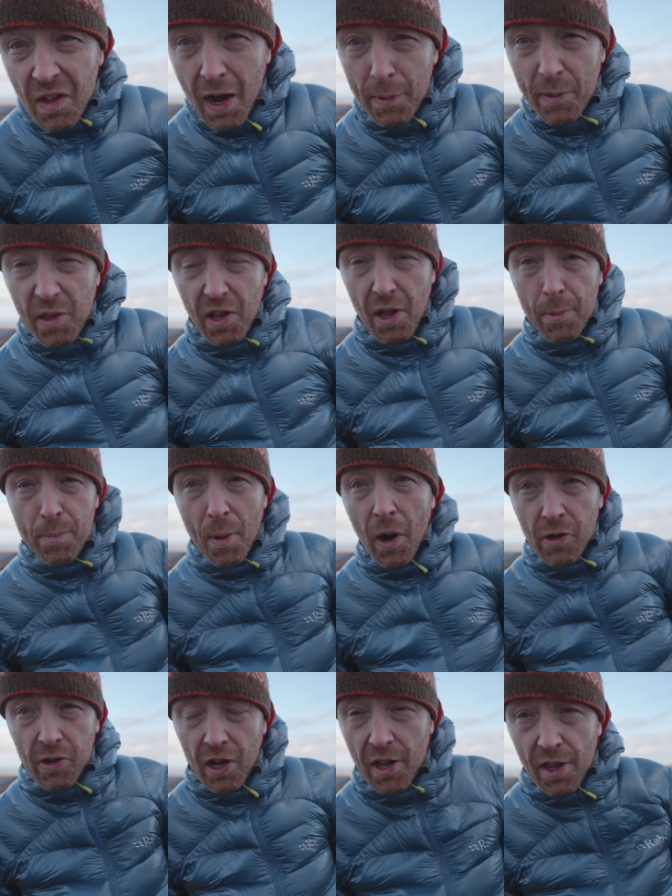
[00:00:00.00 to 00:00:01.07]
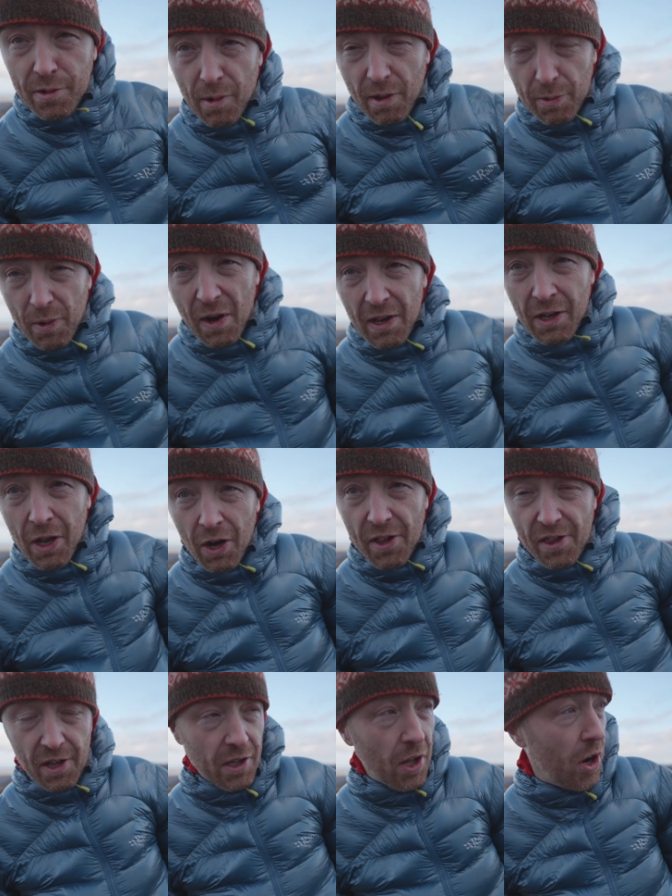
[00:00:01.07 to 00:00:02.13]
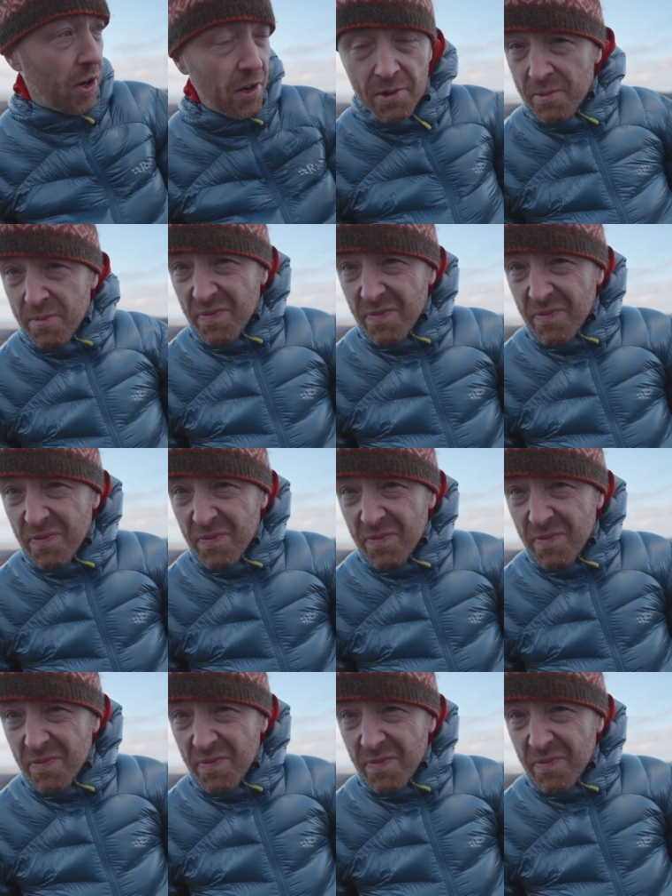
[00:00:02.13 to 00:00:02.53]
absolutely bonkers with wind noise alone.